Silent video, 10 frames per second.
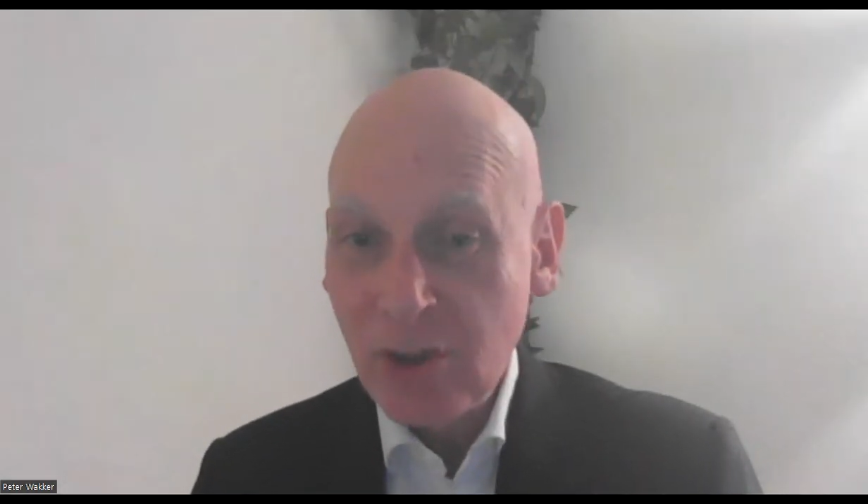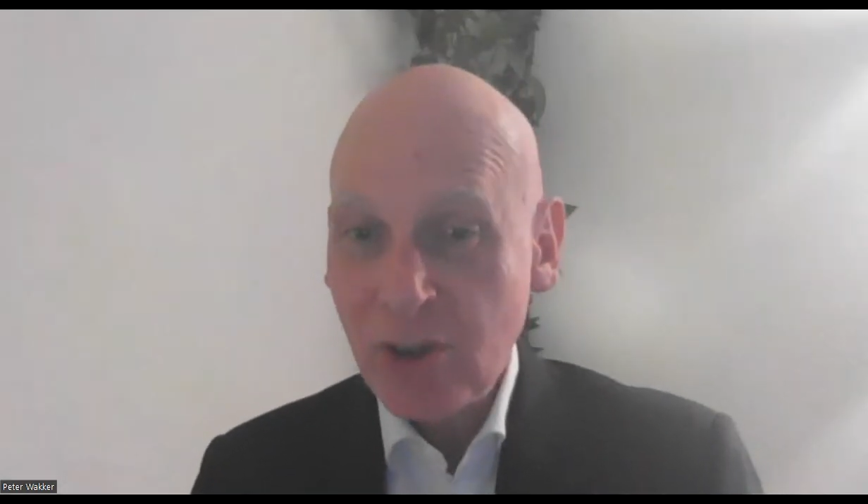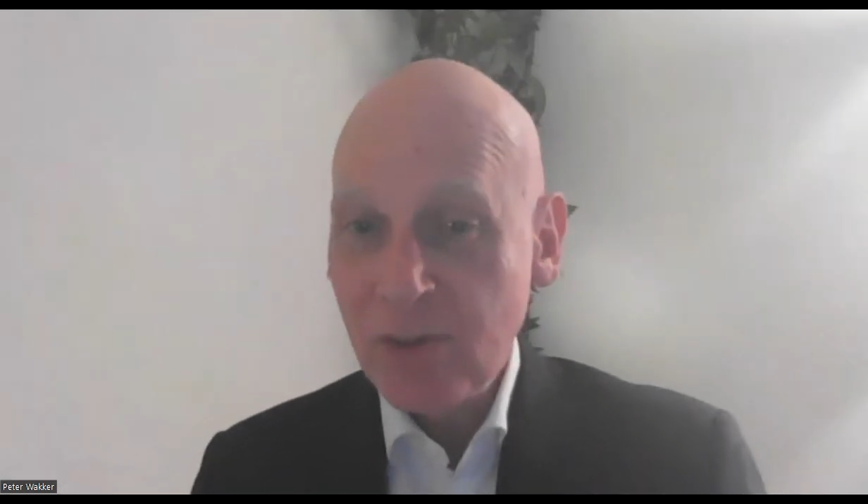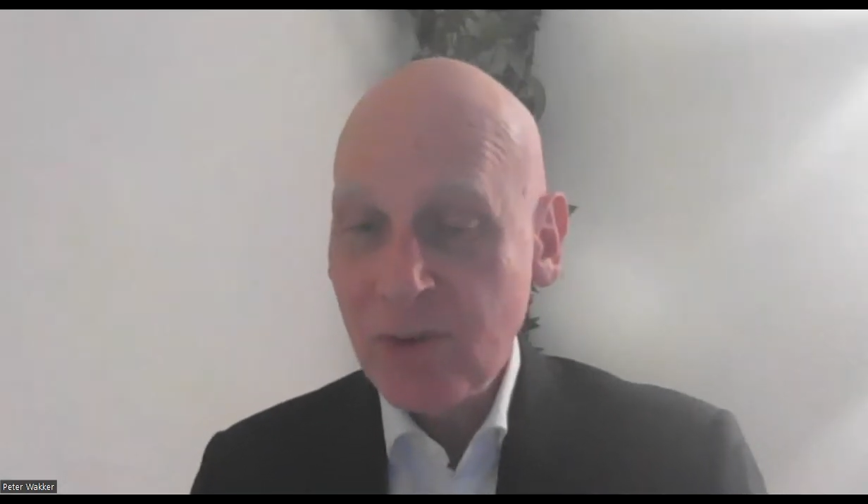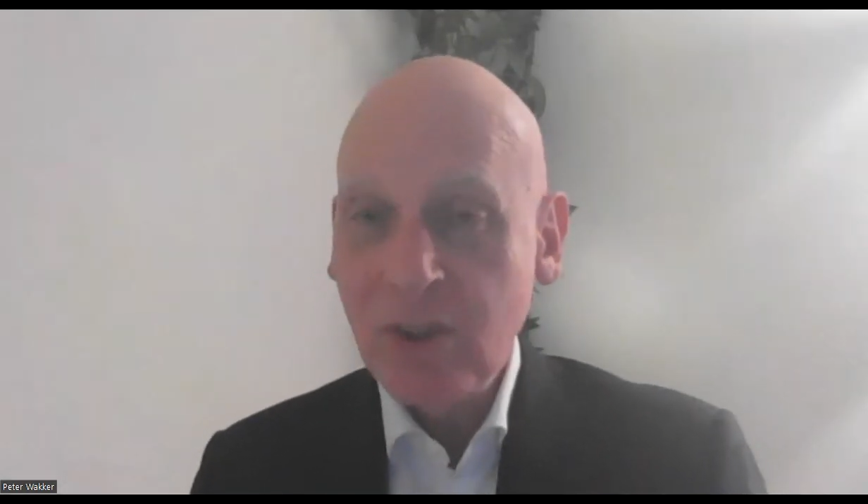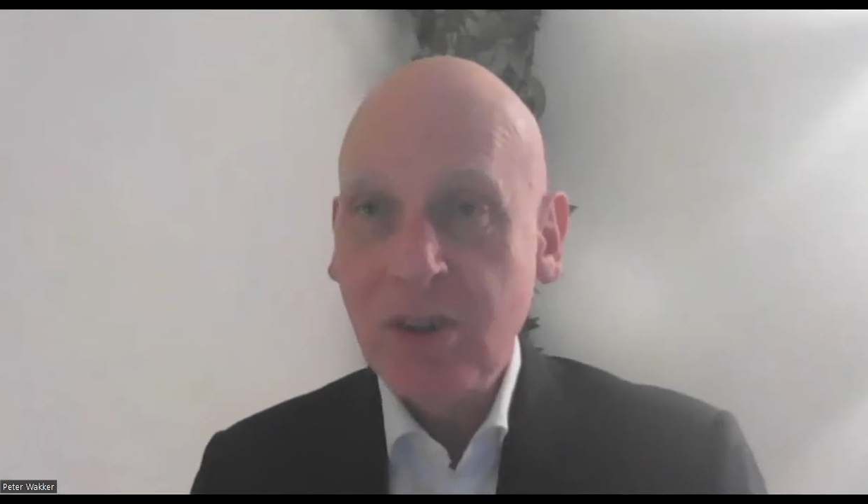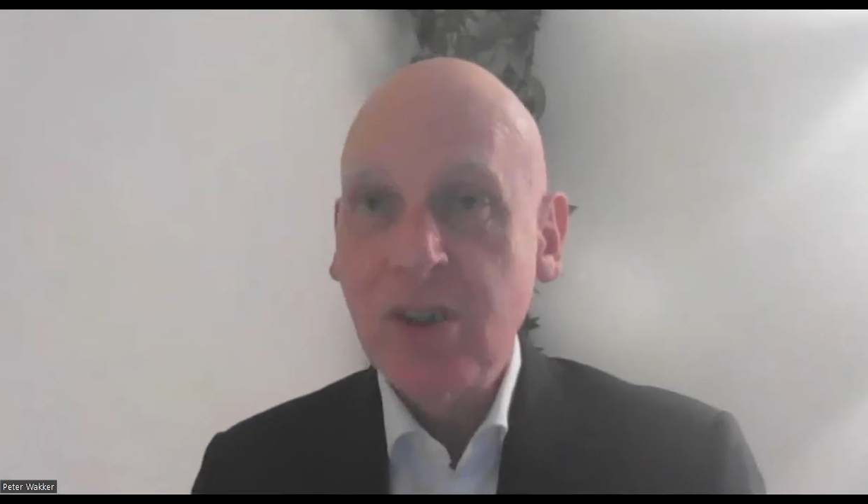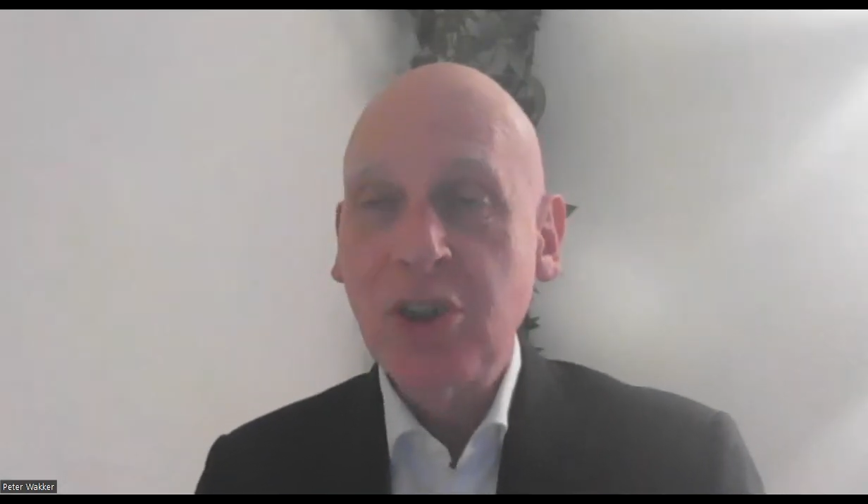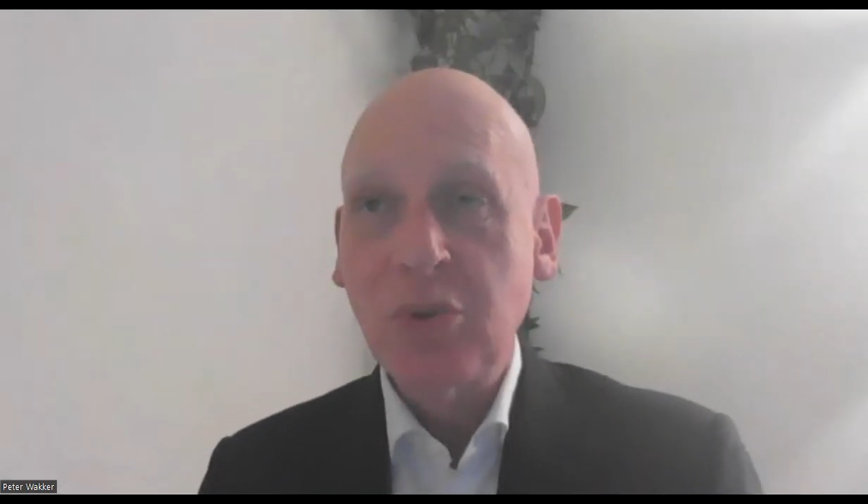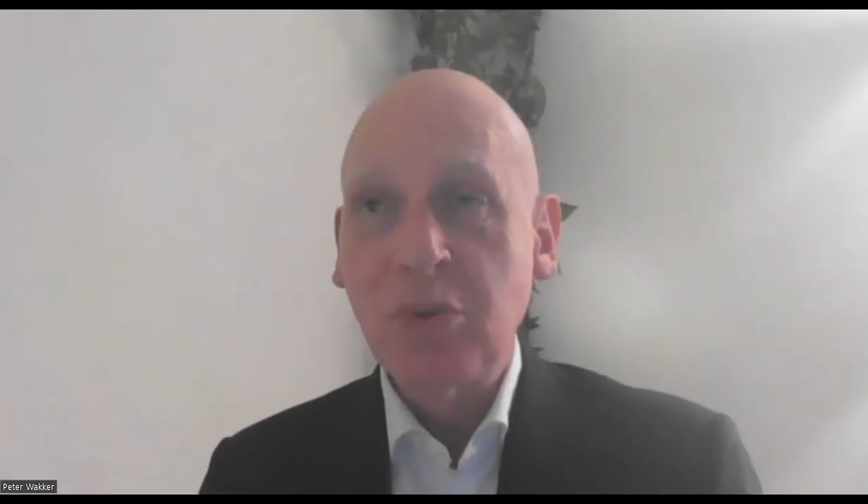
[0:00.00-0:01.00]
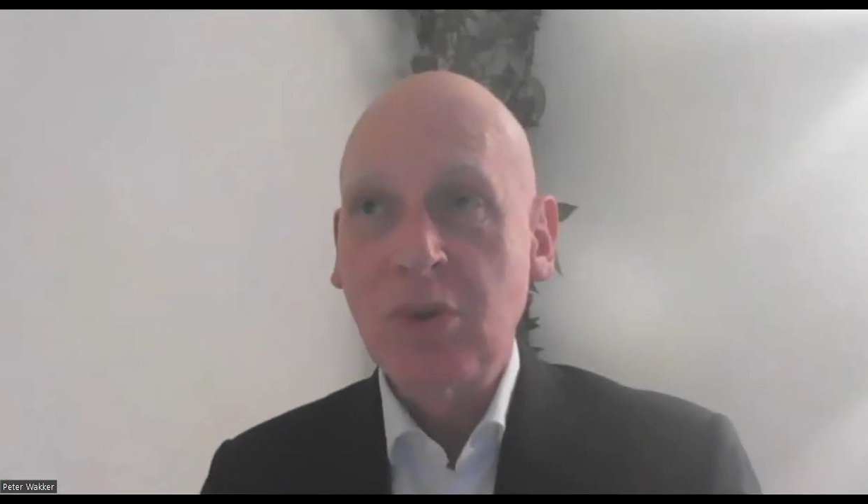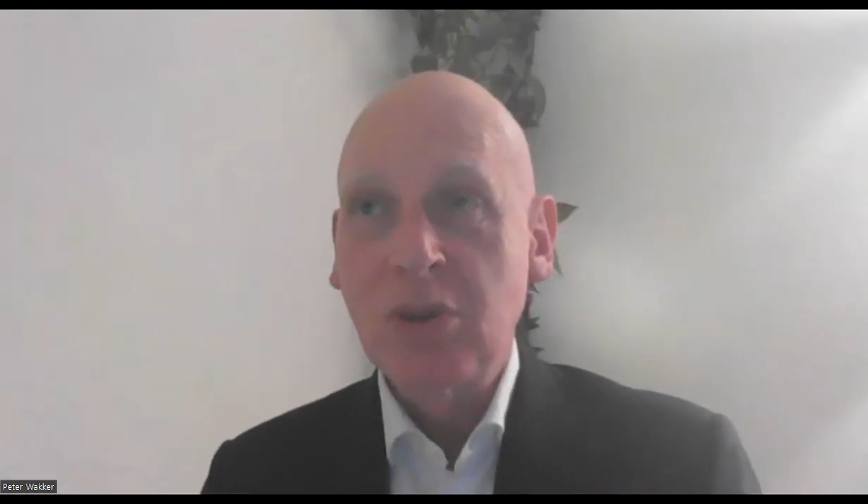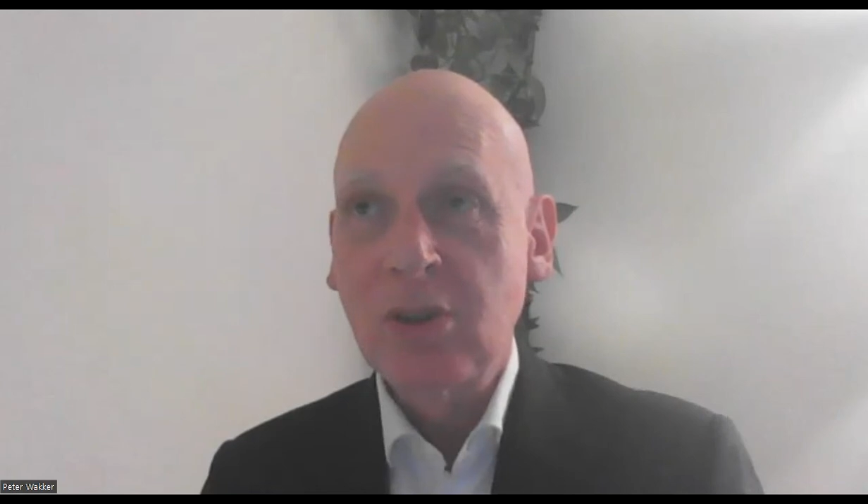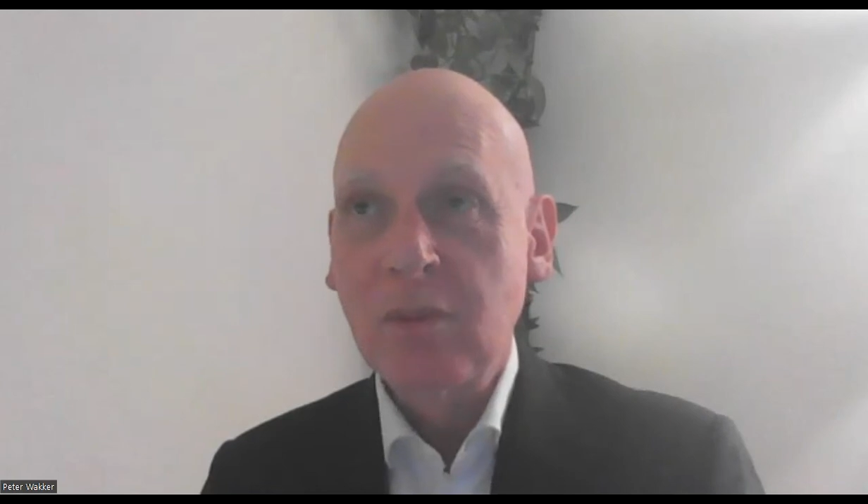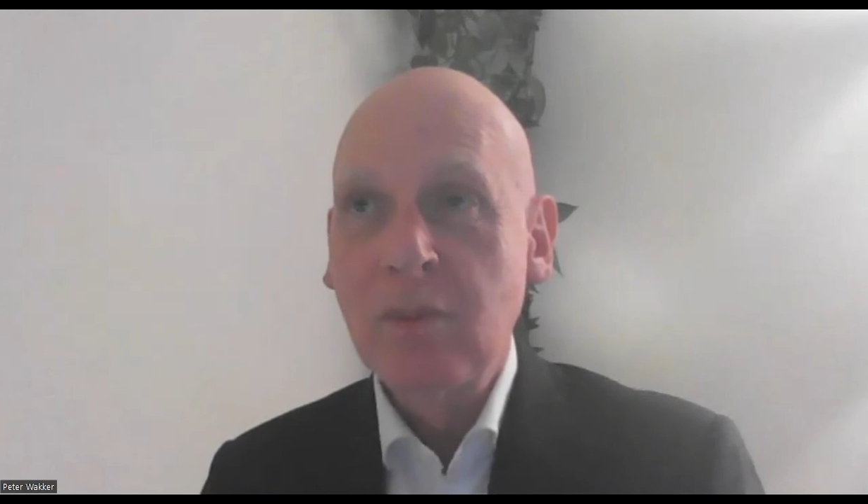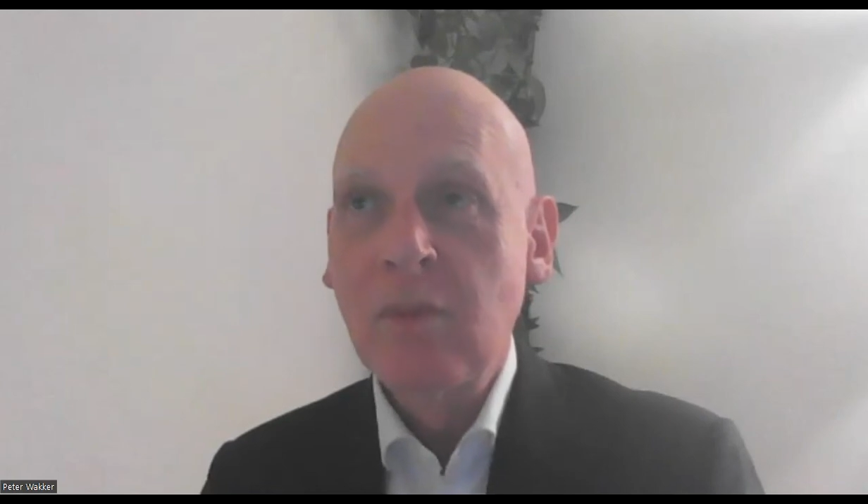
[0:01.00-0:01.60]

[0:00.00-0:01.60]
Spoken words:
also for the C students.